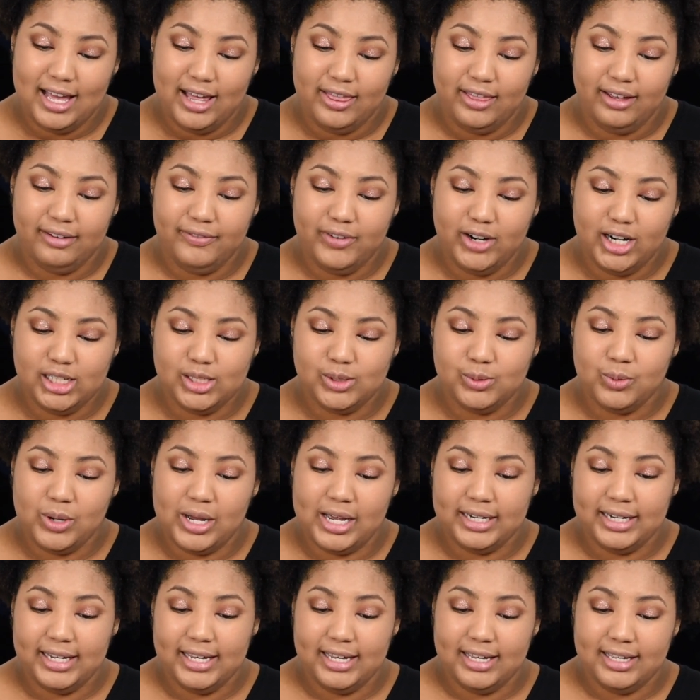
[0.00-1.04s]
The first
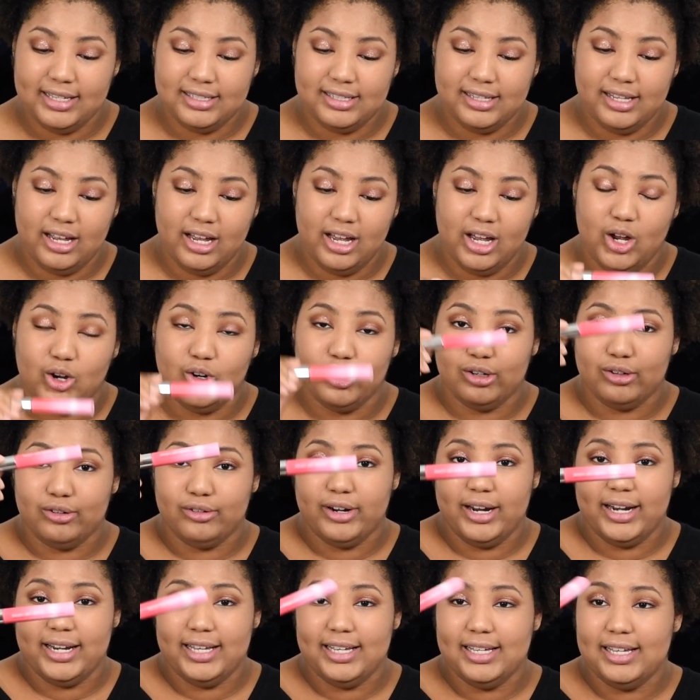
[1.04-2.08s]
one is the
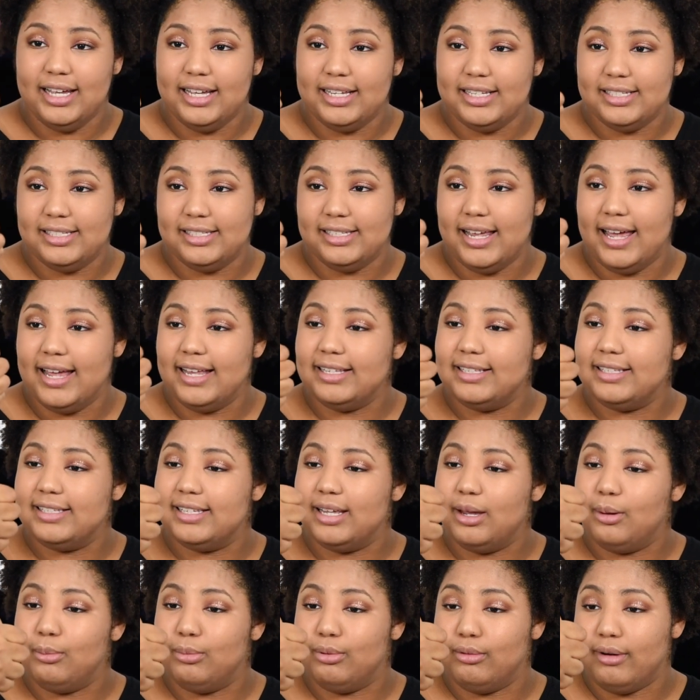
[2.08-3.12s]
Ready
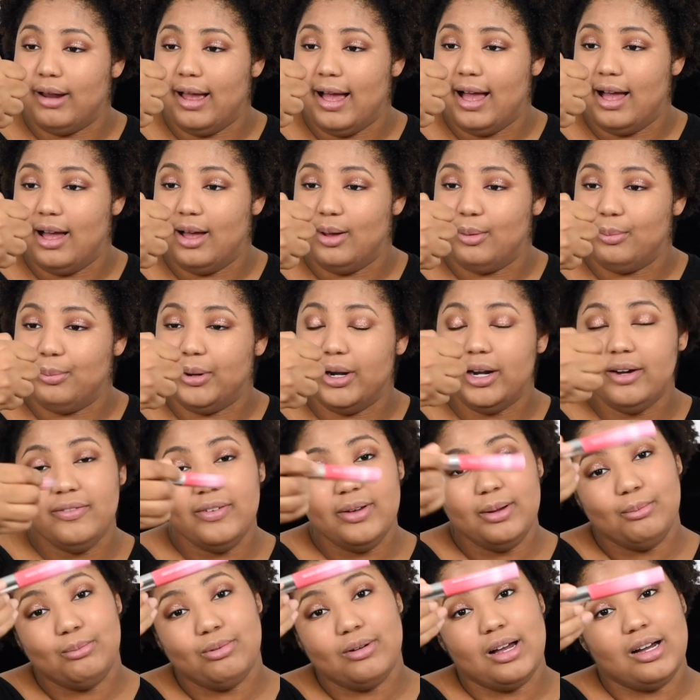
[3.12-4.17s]
Set Brow
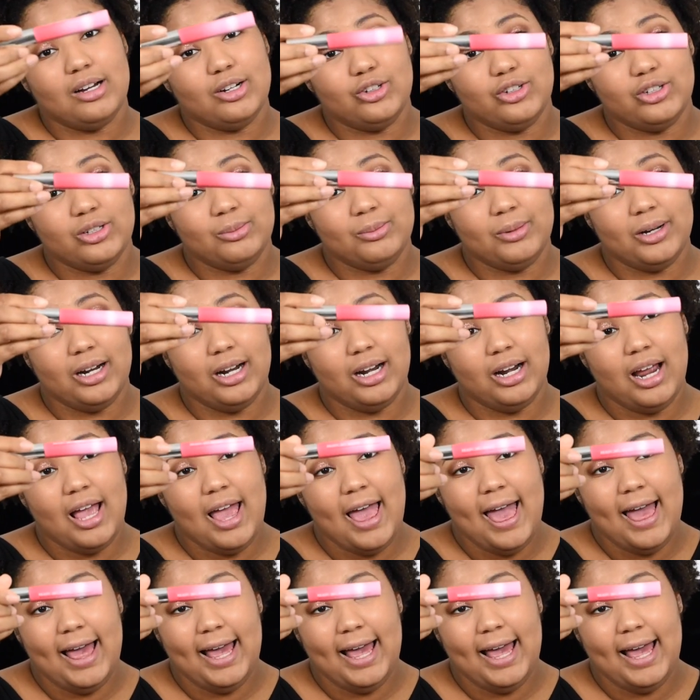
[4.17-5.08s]
Perfect Brow Groomer,